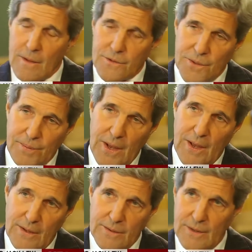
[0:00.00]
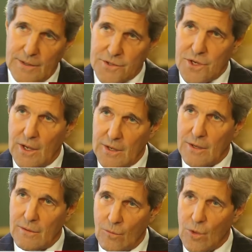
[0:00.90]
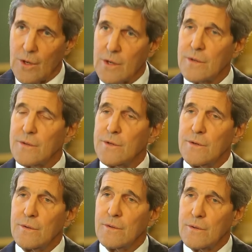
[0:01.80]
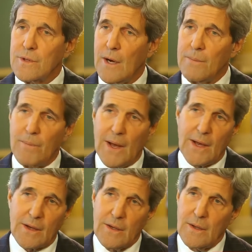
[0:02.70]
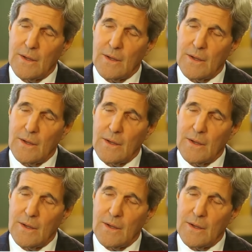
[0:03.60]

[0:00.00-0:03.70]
Japan and China work to come back